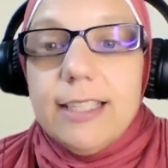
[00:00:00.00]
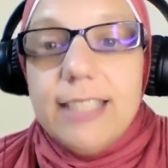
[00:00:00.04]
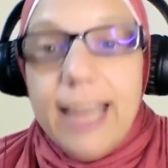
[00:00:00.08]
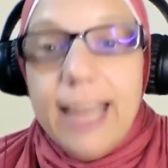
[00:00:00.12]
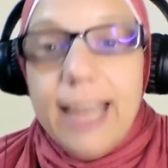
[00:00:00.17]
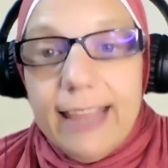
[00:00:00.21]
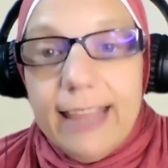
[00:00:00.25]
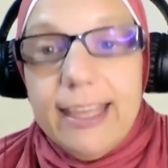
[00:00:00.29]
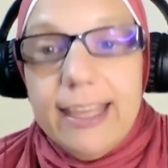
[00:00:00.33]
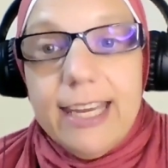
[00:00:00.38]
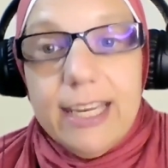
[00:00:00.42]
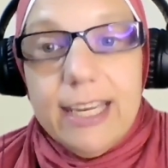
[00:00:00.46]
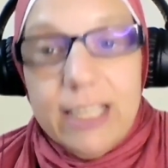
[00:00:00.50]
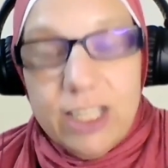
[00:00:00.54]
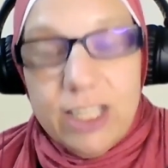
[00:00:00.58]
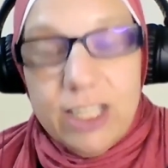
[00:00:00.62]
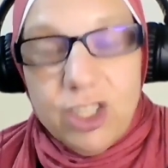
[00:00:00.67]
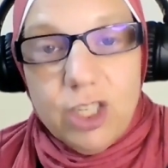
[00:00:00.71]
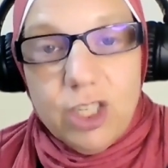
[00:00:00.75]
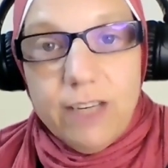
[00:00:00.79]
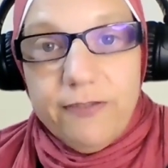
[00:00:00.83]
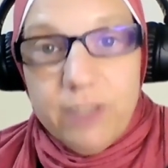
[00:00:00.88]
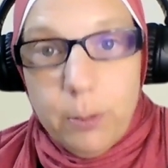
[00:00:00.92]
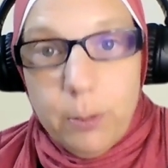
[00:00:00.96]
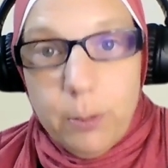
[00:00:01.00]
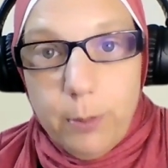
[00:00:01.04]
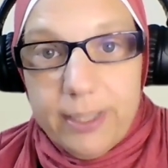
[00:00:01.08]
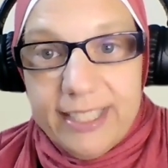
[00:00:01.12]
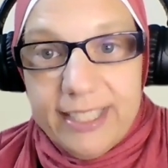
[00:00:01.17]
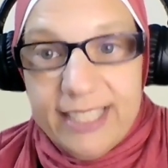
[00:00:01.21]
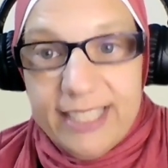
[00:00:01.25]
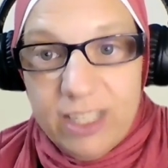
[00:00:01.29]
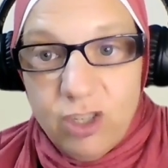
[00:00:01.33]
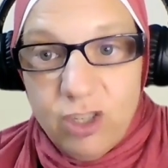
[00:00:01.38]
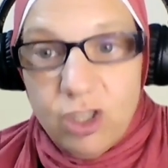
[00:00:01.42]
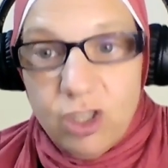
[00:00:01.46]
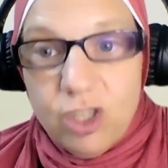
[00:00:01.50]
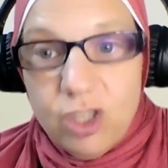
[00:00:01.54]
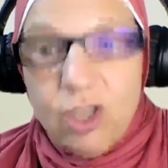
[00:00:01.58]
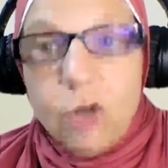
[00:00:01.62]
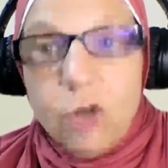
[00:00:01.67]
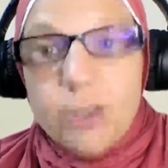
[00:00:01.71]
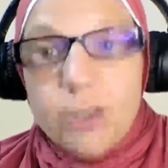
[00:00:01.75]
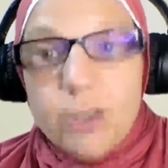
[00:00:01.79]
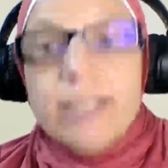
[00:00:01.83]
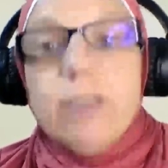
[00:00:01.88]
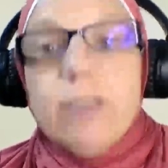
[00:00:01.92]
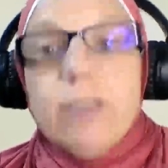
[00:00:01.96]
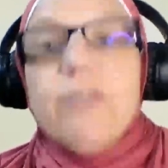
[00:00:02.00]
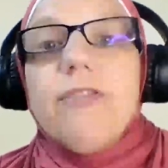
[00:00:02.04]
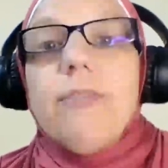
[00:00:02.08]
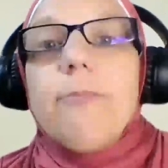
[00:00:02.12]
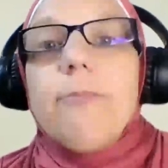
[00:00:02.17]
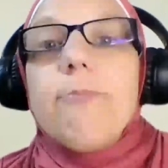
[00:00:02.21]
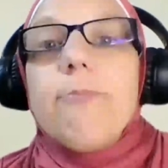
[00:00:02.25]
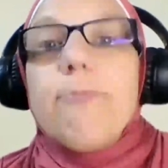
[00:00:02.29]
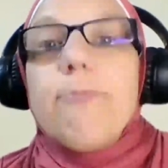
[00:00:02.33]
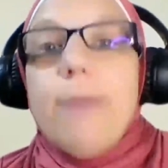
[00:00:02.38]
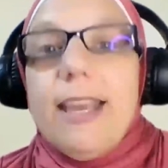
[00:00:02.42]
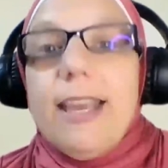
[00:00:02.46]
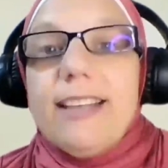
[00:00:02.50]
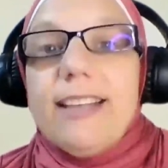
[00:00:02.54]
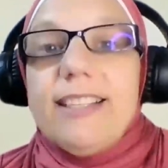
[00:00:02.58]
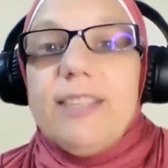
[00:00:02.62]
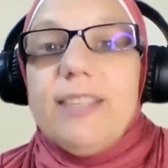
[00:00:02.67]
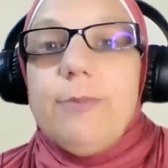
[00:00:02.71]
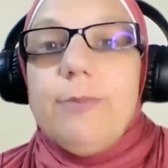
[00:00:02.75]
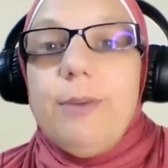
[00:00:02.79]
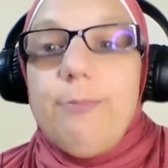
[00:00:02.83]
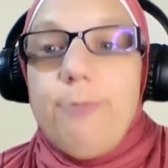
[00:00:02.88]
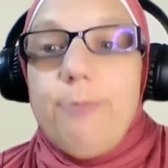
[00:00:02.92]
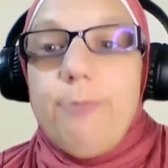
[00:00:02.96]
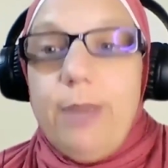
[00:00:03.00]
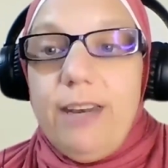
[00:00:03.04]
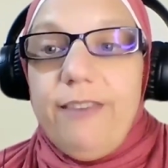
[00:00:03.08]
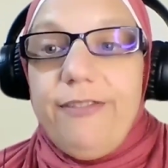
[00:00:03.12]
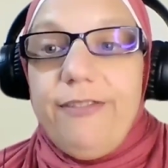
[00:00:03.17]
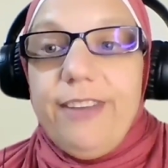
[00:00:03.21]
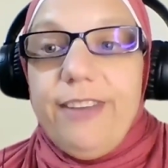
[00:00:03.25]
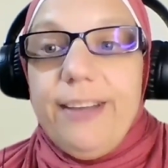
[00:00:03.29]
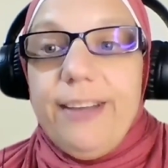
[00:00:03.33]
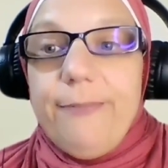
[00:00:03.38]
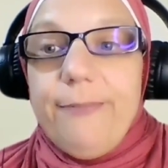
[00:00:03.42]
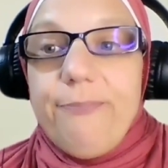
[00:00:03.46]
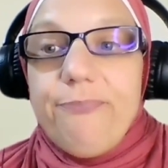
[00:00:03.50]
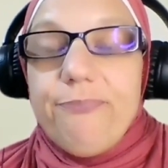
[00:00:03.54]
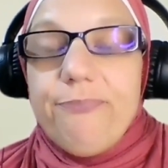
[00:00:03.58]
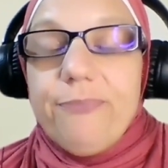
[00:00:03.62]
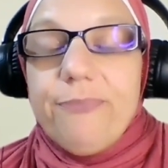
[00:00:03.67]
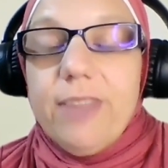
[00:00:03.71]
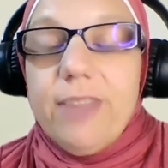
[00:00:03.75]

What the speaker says: Take the initiative to position yourself for maximum benefit.